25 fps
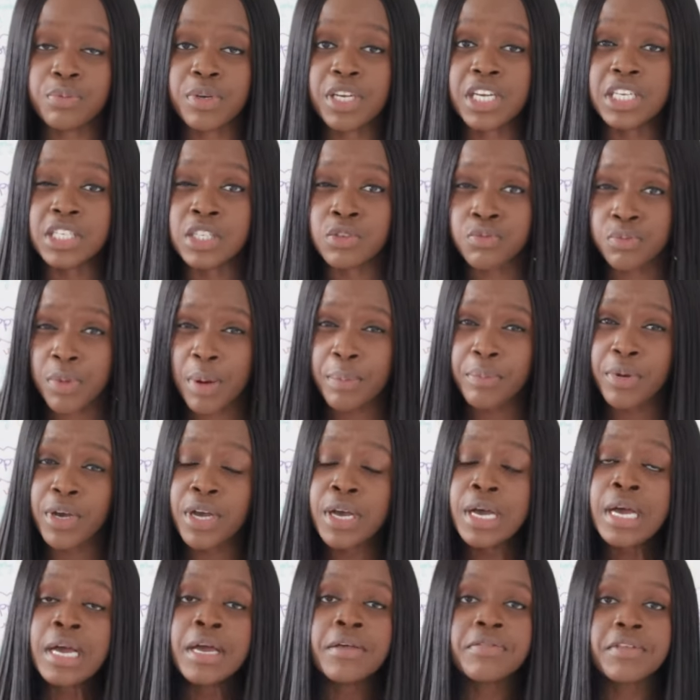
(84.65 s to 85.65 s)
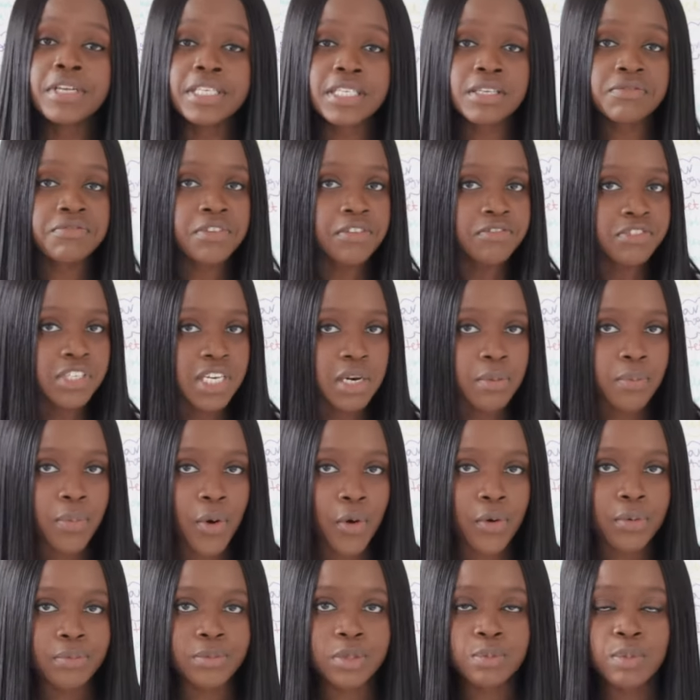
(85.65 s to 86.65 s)
Because remember, these are fifteen
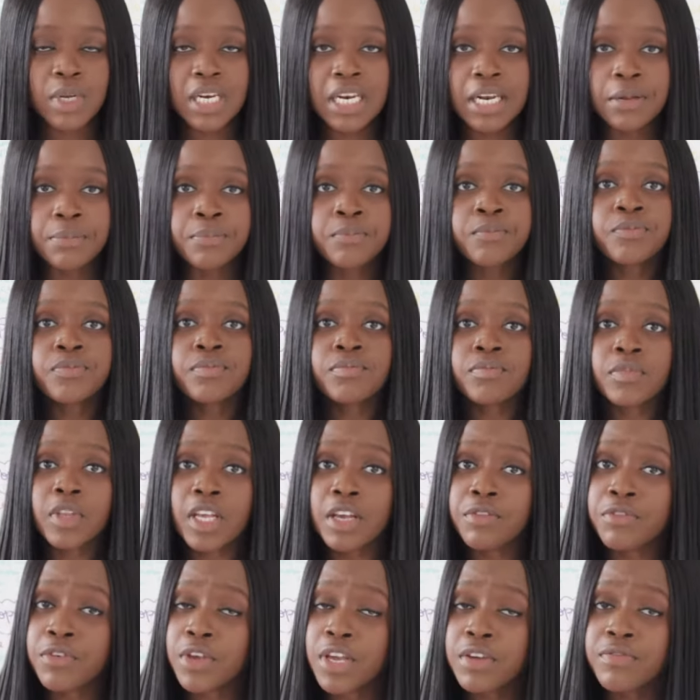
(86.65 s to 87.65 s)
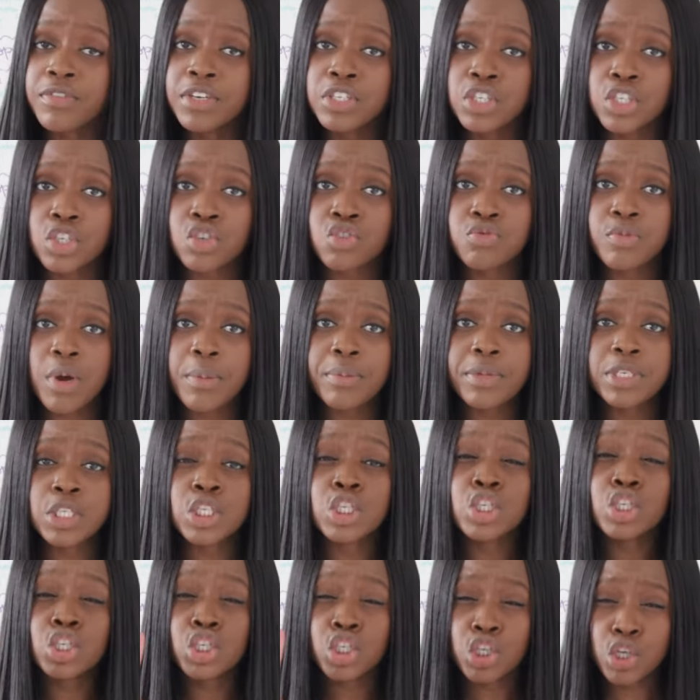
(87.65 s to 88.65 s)
poems, meaning if you even just remembered
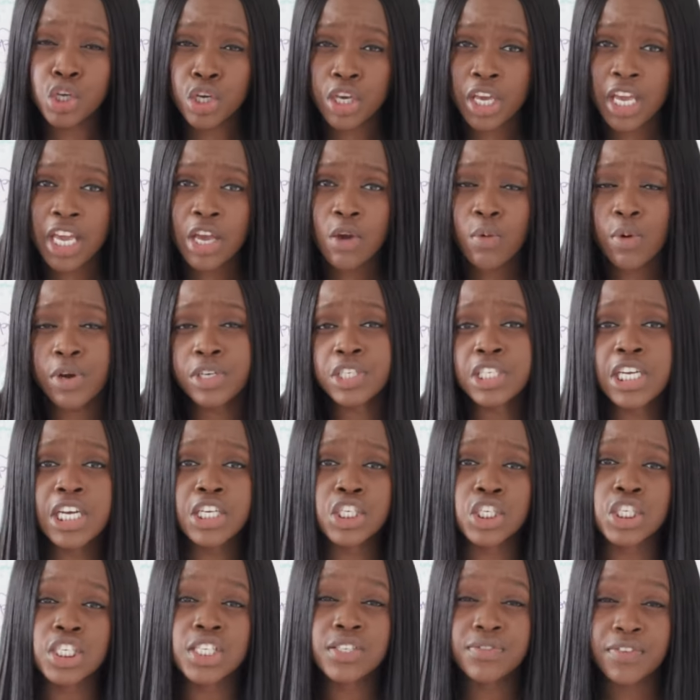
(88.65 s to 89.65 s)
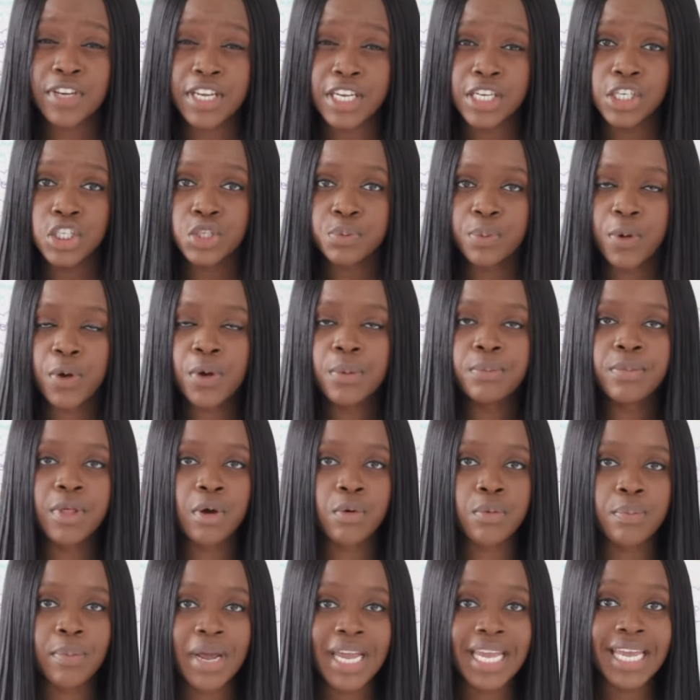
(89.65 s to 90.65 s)
two key quotations for each poem, that
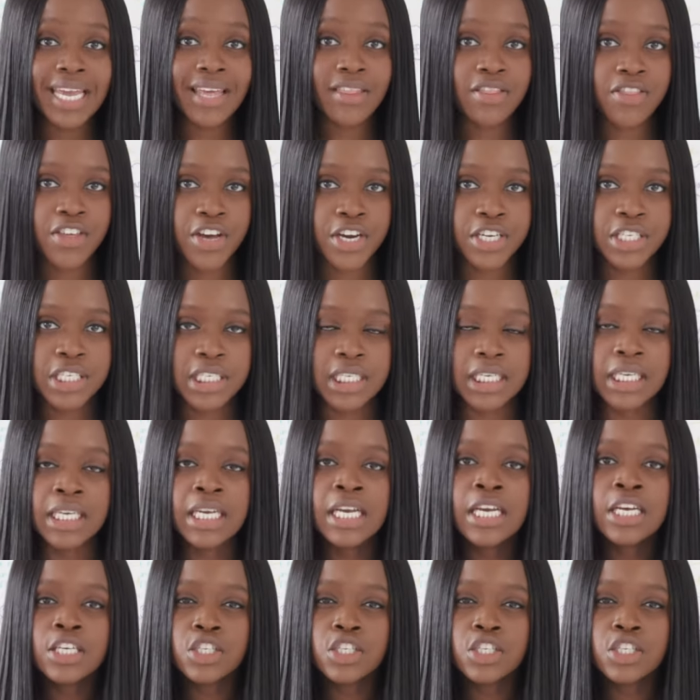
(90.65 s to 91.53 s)
would make it thirty.